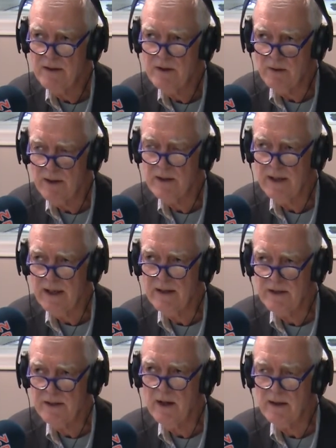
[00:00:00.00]
do it
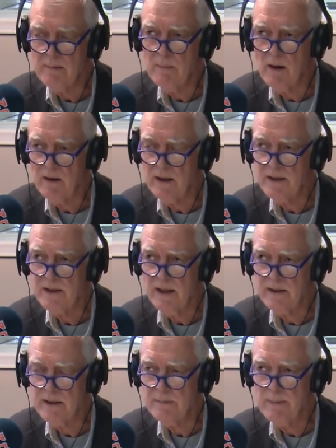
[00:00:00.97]
in certain market
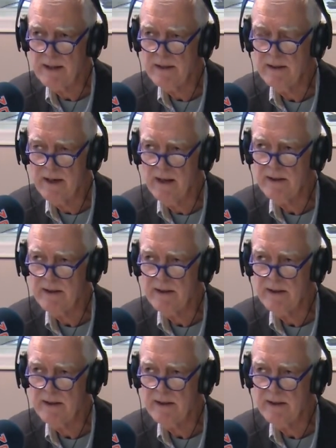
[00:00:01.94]
sectors better than